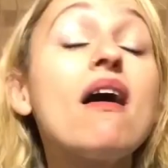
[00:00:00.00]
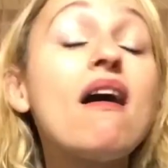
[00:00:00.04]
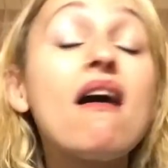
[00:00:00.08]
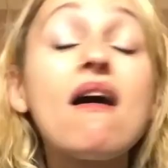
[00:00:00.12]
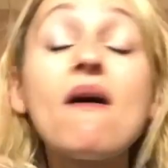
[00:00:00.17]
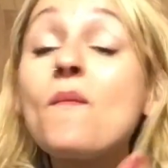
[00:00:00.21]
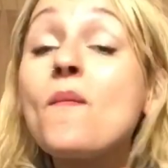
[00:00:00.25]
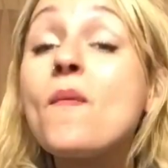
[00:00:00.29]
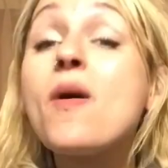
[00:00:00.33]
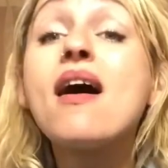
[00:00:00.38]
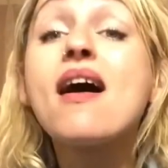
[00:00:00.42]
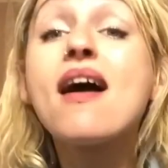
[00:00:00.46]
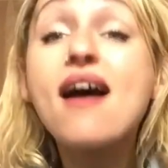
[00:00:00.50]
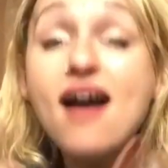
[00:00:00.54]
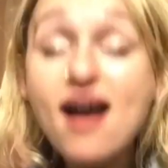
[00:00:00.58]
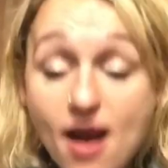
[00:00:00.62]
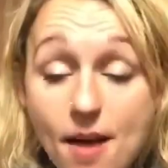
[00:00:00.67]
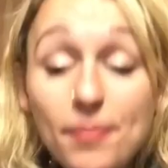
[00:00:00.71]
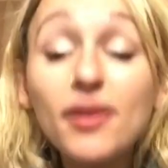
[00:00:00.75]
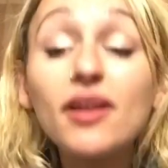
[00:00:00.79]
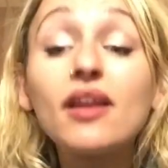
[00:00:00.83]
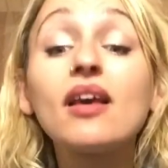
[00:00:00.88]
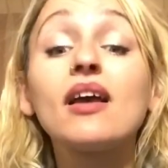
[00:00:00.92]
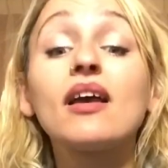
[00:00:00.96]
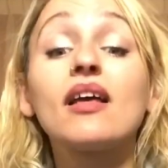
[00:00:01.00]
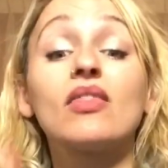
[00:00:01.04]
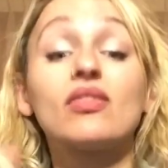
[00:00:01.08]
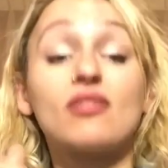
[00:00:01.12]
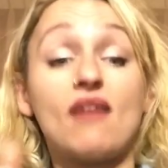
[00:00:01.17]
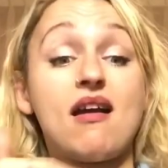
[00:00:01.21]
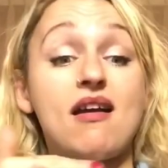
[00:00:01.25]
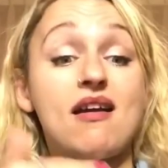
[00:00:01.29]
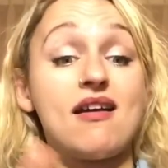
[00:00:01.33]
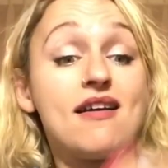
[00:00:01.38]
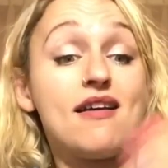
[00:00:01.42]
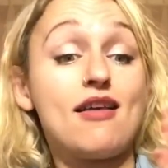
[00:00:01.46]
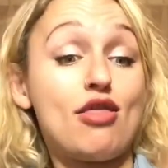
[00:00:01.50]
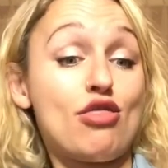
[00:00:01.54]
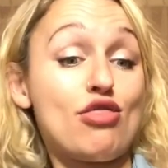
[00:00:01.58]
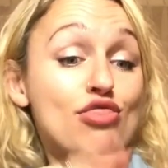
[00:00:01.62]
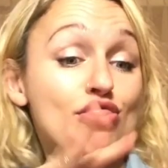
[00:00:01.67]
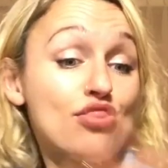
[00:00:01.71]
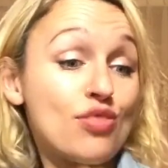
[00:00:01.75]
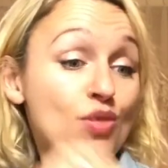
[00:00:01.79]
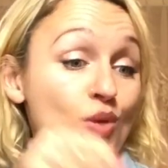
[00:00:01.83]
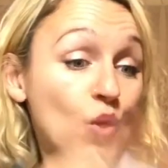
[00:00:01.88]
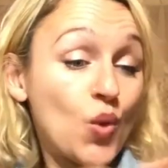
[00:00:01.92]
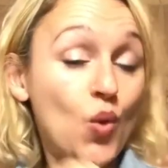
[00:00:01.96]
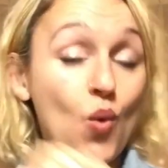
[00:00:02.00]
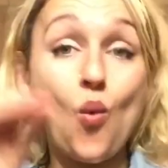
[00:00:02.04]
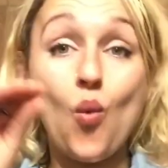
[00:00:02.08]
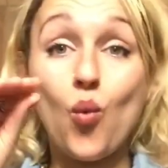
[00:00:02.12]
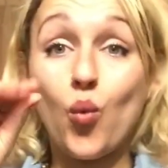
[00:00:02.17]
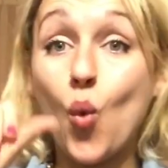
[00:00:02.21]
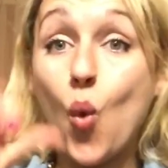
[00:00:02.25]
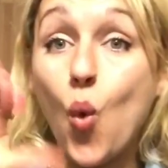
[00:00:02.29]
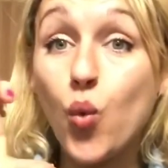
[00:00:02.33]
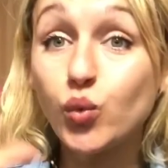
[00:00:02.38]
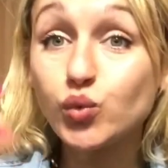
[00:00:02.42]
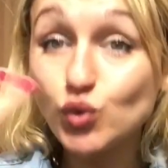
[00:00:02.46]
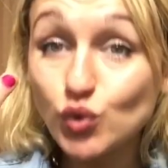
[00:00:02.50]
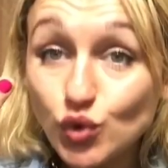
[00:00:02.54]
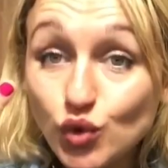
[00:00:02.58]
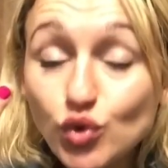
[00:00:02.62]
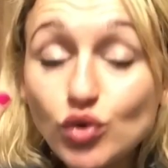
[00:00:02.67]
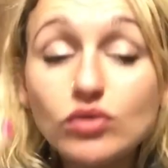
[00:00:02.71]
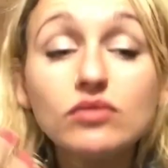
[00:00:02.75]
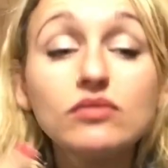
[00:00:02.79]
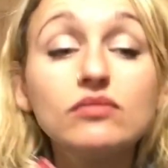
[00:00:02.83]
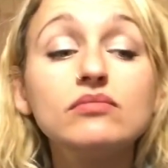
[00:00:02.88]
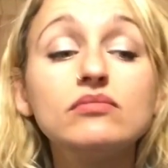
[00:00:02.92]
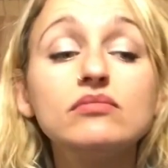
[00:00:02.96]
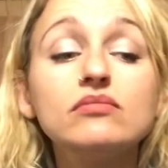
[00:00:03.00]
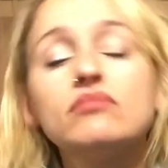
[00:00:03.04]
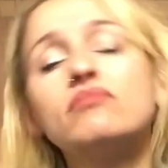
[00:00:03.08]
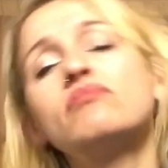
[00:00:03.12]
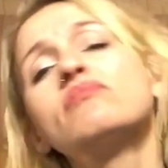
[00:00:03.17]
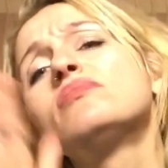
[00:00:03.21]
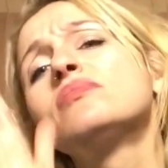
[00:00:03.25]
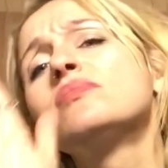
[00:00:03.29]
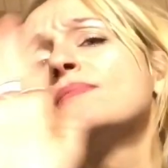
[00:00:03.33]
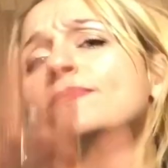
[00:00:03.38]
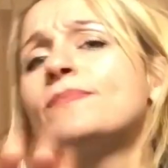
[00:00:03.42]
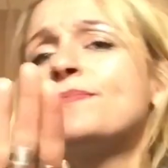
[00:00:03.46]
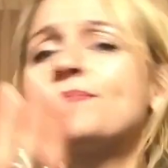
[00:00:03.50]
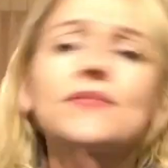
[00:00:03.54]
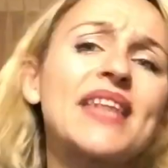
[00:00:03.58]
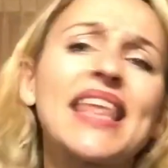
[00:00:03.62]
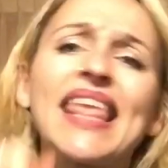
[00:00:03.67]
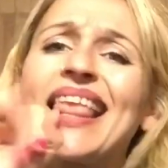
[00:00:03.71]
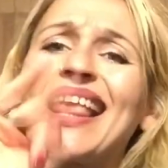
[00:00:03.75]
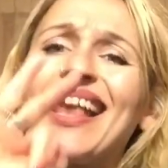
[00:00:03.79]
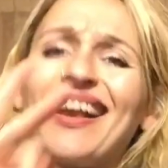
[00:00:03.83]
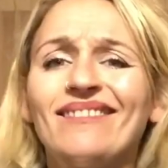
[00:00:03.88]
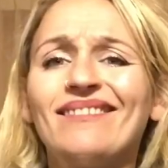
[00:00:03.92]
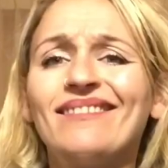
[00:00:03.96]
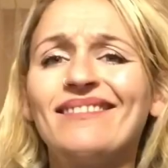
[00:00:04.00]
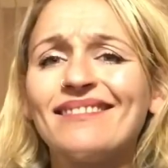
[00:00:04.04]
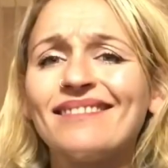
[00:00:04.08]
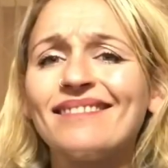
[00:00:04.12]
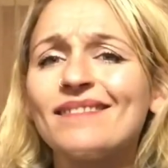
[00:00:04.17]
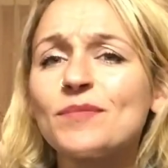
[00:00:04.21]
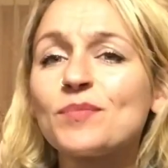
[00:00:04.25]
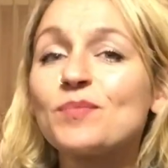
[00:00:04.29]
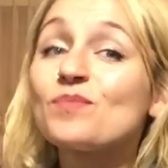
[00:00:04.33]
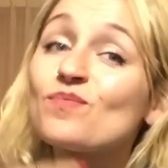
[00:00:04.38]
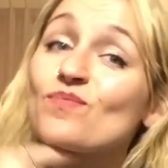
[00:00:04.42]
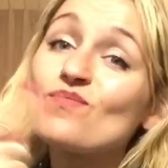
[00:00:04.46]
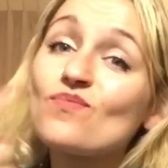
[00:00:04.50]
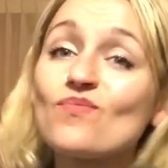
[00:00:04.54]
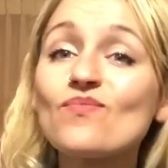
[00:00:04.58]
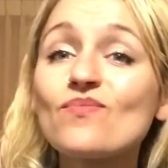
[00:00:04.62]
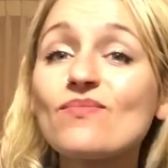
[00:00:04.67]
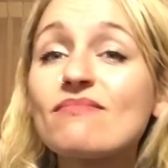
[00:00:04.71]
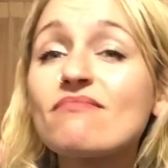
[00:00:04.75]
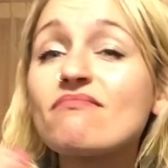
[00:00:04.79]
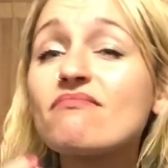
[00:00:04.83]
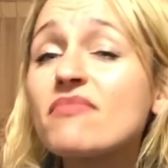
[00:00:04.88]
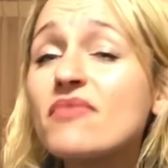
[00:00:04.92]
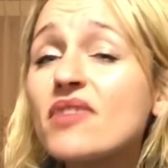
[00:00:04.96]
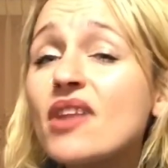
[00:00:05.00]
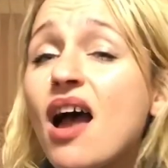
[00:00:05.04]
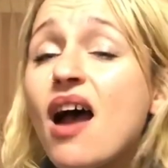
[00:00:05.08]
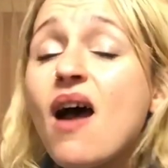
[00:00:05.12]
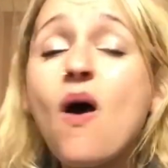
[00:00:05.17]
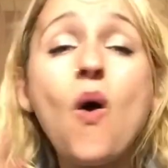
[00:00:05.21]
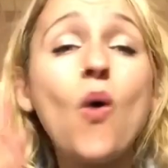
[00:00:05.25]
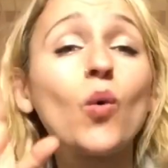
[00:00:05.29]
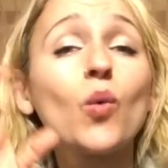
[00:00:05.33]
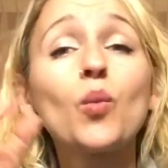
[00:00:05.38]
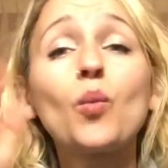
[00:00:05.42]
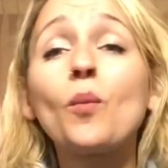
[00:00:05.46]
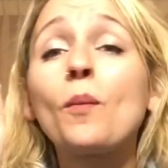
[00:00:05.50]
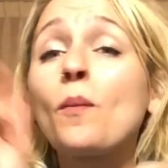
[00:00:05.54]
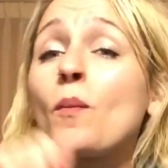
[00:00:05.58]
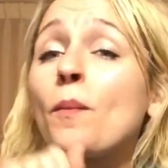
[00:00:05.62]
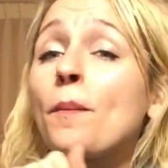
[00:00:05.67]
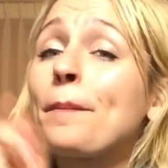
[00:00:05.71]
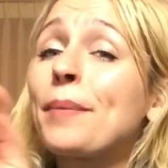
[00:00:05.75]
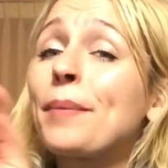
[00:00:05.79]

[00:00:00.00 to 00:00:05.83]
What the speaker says: In my studies as a coach, I'm learning if I tell clients or anyone I may work with in the future,